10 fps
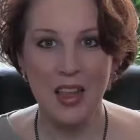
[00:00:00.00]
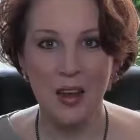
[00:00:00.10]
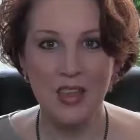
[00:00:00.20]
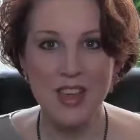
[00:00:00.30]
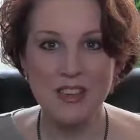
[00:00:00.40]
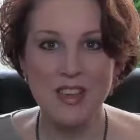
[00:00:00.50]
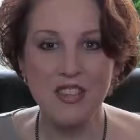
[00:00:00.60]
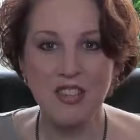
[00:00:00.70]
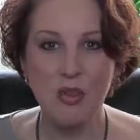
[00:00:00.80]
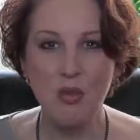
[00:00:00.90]
Now this
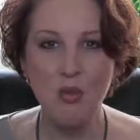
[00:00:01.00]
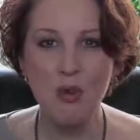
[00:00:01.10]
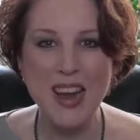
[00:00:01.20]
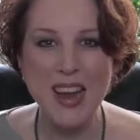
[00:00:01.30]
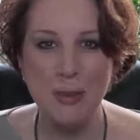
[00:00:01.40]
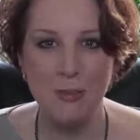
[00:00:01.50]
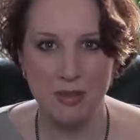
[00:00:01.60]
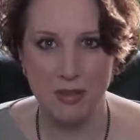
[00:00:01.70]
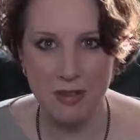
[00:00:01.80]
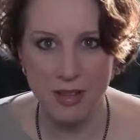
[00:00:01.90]

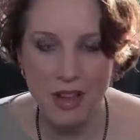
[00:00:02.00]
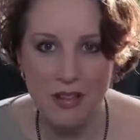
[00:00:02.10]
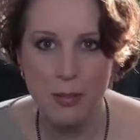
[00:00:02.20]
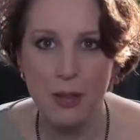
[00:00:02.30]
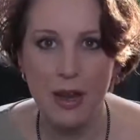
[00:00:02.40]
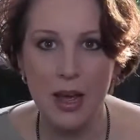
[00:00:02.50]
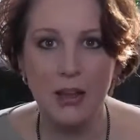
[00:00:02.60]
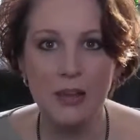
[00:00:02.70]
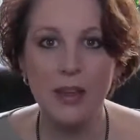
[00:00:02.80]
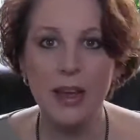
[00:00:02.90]
screams salesman and
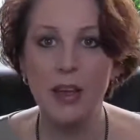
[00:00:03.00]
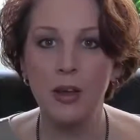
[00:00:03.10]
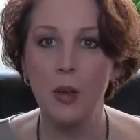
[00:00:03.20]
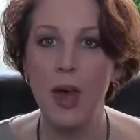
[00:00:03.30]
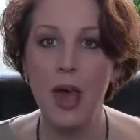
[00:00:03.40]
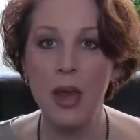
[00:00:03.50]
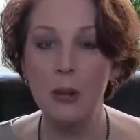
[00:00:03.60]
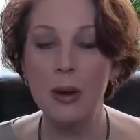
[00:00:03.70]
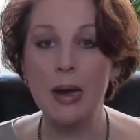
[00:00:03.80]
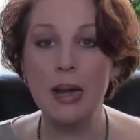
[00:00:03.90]
doesn't get you
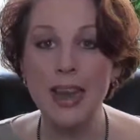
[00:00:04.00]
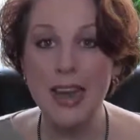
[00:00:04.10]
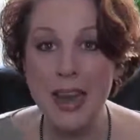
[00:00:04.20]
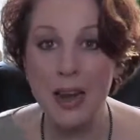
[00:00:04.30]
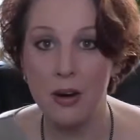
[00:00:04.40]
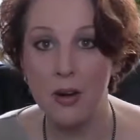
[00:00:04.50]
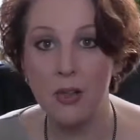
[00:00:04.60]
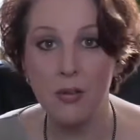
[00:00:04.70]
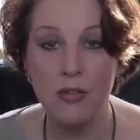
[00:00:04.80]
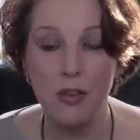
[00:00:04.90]
anywhere near
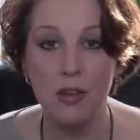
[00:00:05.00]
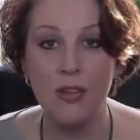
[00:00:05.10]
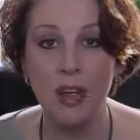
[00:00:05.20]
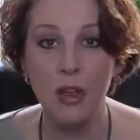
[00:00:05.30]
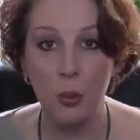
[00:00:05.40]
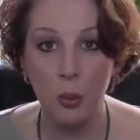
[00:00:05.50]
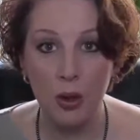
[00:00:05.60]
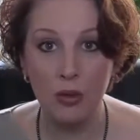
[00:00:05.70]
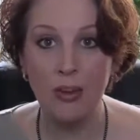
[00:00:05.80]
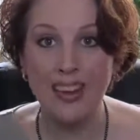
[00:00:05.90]
the results that you
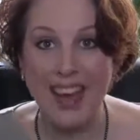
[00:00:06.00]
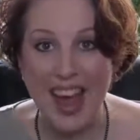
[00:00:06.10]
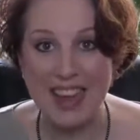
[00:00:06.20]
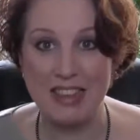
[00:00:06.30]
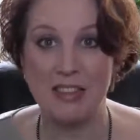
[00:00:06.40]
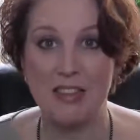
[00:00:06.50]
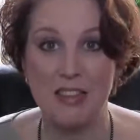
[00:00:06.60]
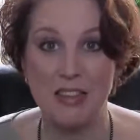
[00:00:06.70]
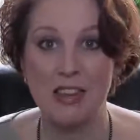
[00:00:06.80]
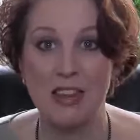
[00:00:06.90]
want to
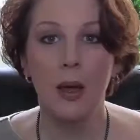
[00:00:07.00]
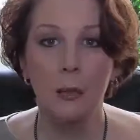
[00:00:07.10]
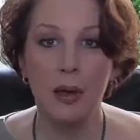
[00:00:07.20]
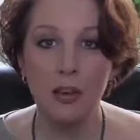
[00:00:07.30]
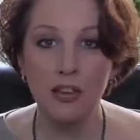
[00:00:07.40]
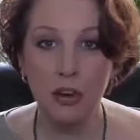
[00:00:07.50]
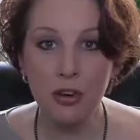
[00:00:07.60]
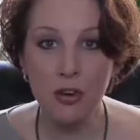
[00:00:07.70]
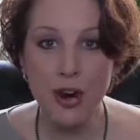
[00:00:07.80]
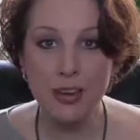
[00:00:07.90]
get. Because you're
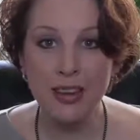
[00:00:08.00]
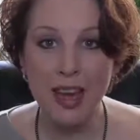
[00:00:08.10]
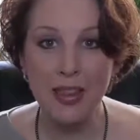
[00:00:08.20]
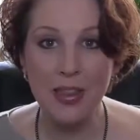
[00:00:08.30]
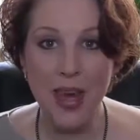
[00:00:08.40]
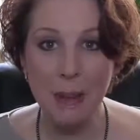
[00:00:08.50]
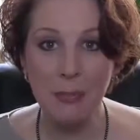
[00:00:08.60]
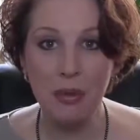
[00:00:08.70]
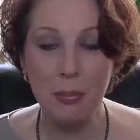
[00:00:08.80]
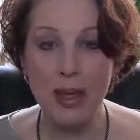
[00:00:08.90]
trying to get
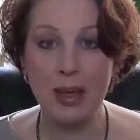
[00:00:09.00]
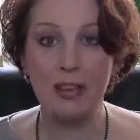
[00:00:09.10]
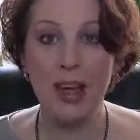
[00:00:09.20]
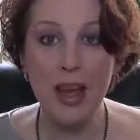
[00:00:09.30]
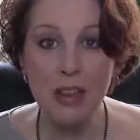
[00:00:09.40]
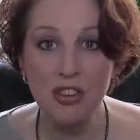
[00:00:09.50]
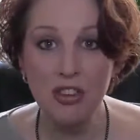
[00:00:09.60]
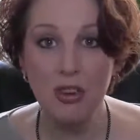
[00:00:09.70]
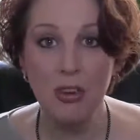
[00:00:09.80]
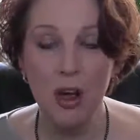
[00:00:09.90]
them to pay
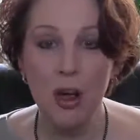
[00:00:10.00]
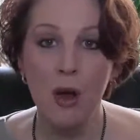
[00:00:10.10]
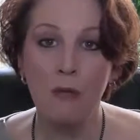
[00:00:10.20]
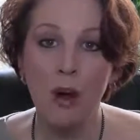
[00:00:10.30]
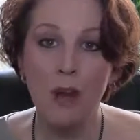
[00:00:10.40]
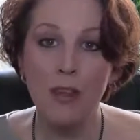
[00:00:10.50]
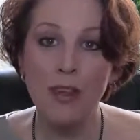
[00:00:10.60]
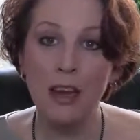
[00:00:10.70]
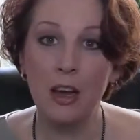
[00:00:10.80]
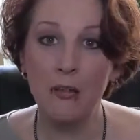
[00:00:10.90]
attention rather
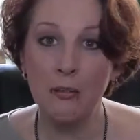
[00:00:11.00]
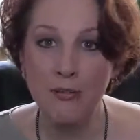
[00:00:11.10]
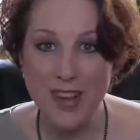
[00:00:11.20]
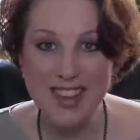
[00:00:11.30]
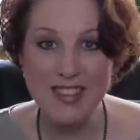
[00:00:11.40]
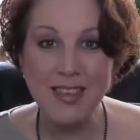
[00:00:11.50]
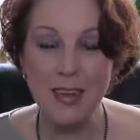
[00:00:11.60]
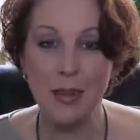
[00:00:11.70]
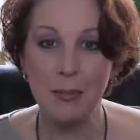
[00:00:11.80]
than convincing